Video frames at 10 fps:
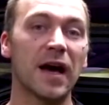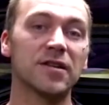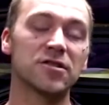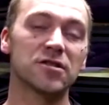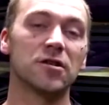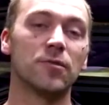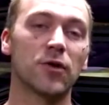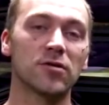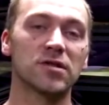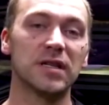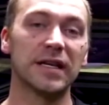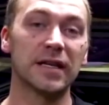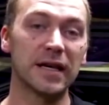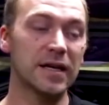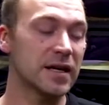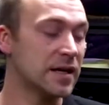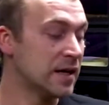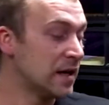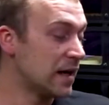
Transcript: I just don't personally like it,